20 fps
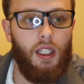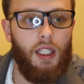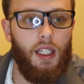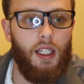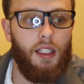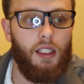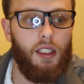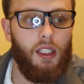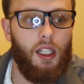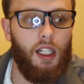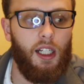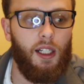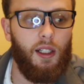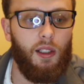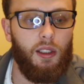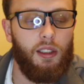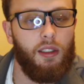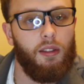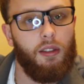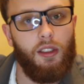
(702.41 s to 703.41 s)
and
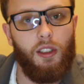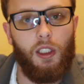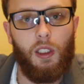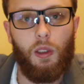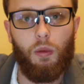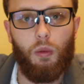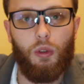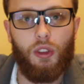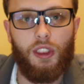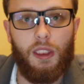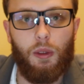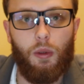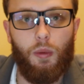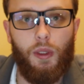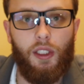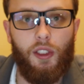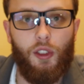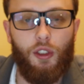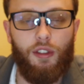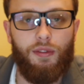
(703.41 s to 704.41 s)
we'll see what
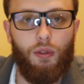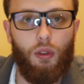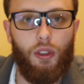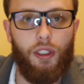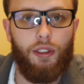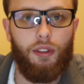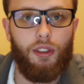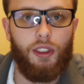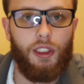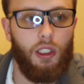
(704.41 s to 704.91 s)
we can do for you.